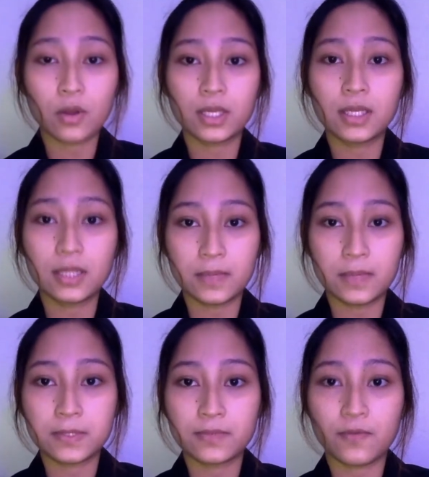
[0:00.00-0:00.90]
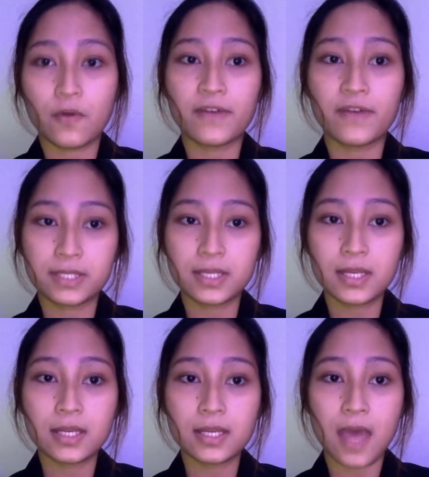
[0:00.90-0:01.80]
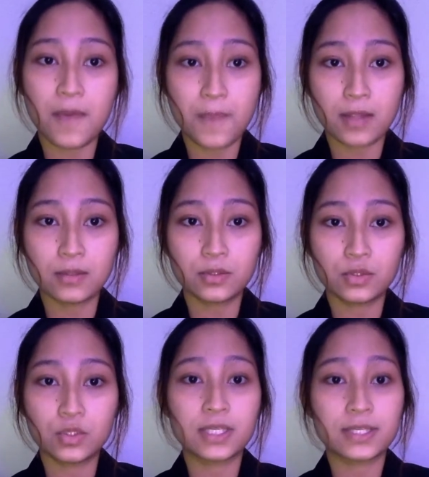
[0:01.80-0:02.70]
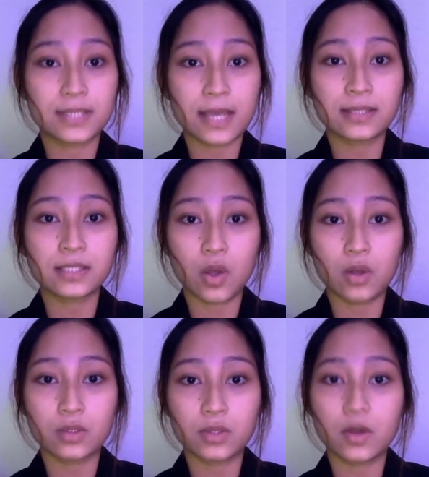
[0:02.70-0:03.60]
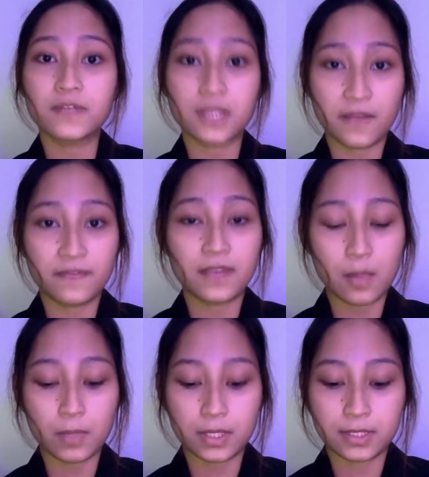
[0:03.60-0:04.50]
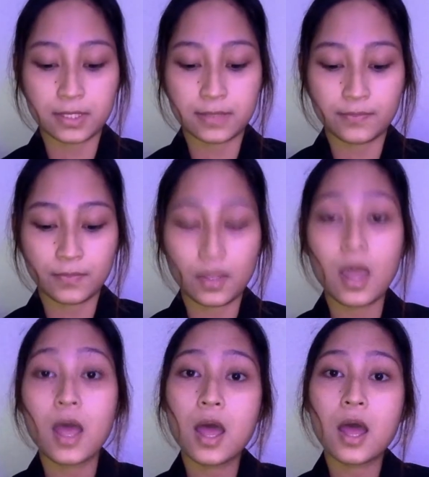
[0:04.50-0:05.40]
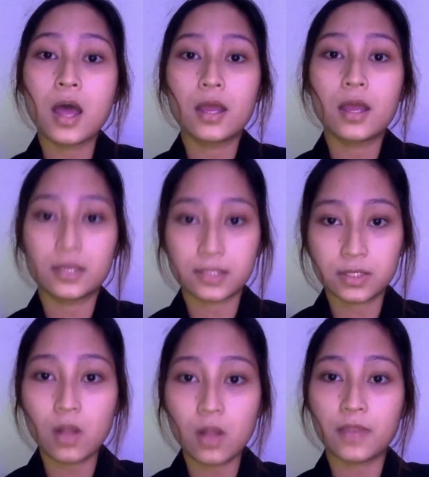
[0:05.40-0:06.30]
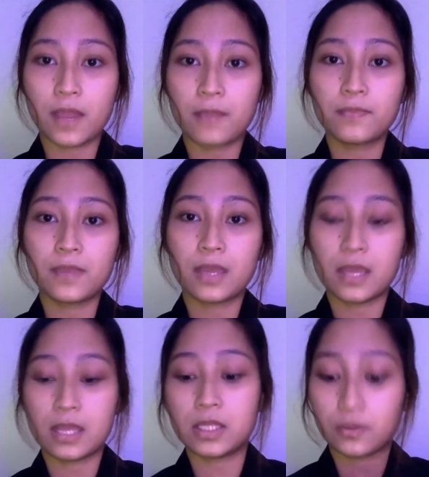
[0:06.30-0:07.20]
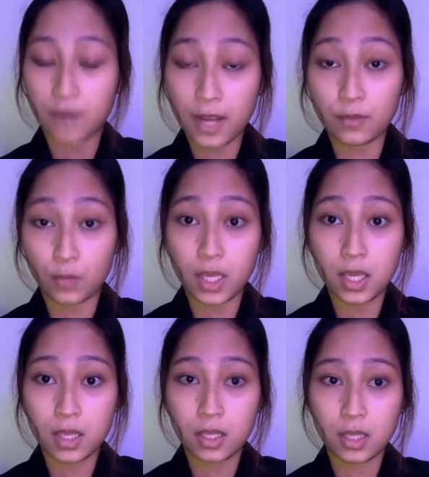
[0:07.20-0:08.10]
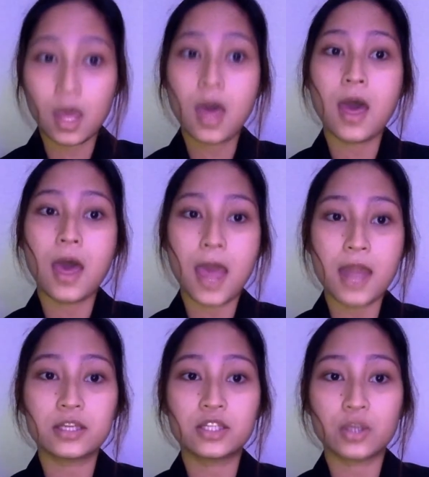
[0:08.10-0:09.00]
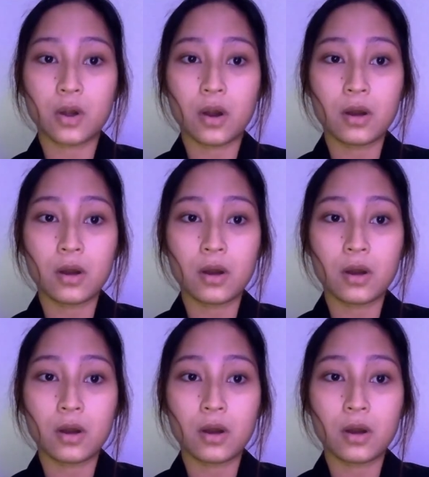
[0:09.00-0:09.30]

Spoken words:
clips for fastening the headband to the assigned slot of safety helmets. Install them in the right way and ensure